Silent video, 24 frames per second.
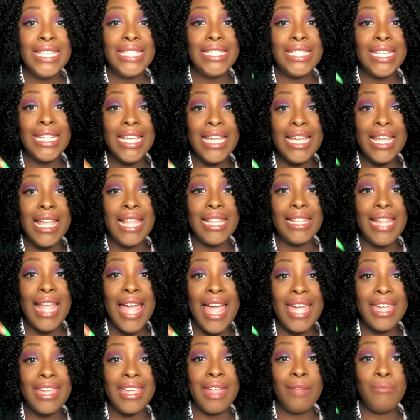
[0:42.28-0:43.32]
to
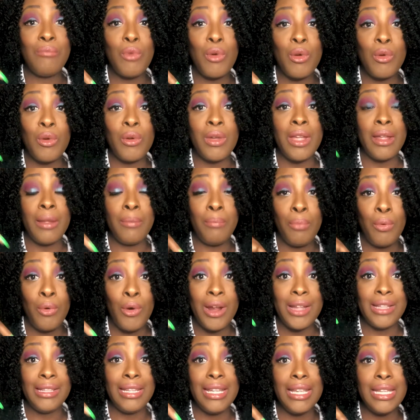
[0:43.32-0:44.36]
like and more
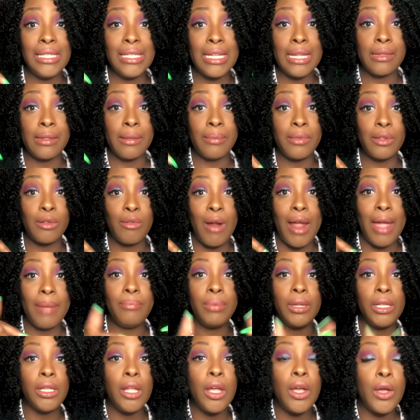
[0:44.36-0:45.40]
importantly to subscribe
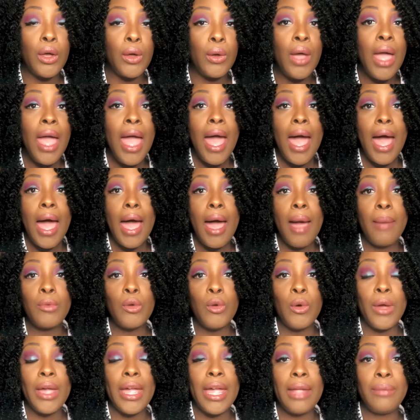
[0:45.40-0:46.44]
below. Um,
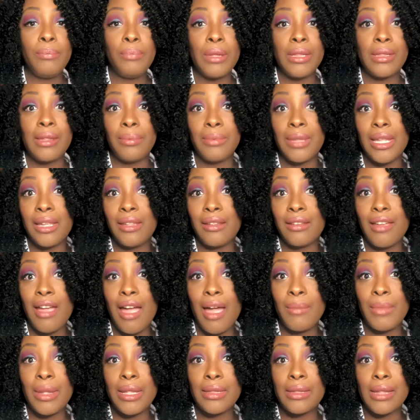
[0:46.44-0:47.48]
go ahead, put something in the
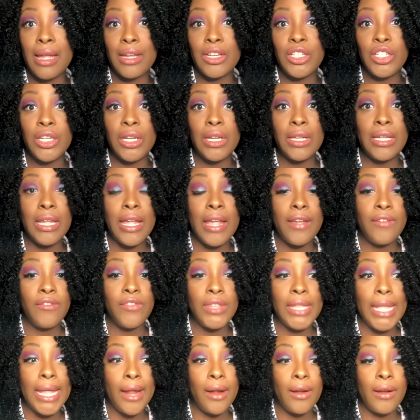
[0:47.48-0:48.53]
comment section if
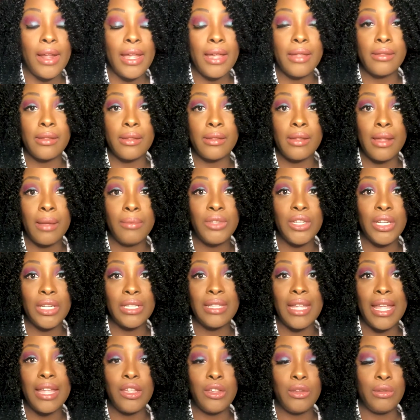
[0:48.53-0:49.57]
there is a subject
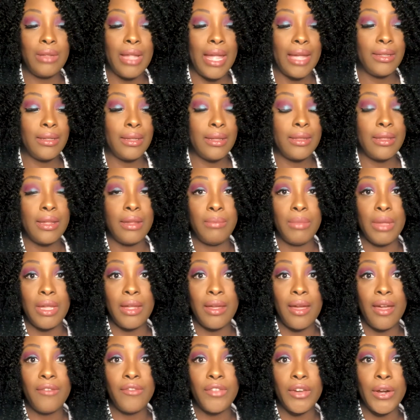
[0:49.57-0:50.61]
that you'd like to see me
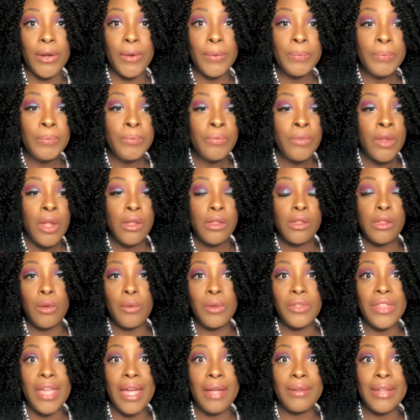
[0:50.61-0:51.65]
cover. So
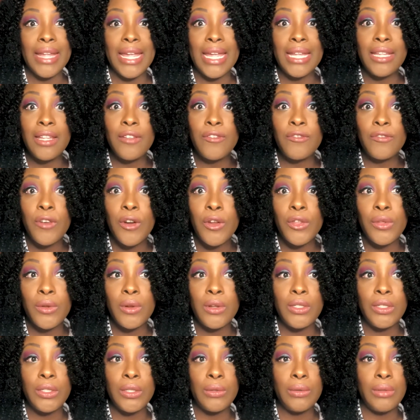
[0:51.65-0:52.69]
without any further
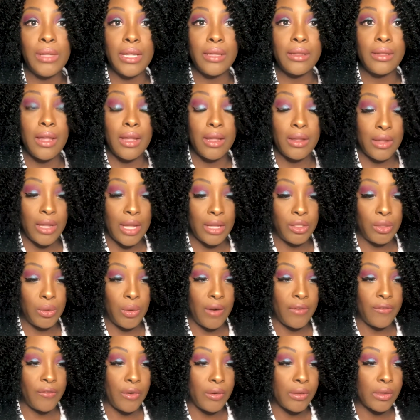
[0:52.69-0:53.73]
ado, let's get to
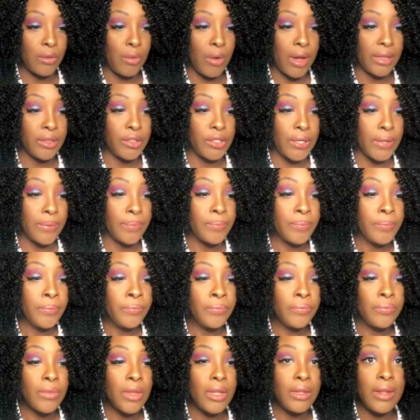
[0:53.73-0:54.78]
our first question.
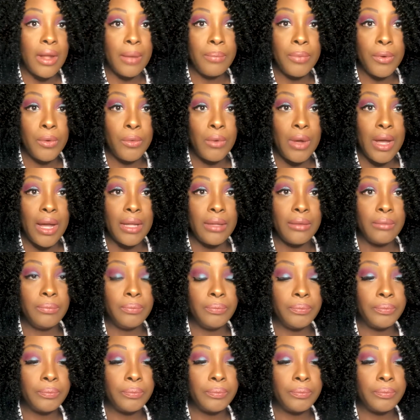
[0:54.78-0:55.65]
Number one,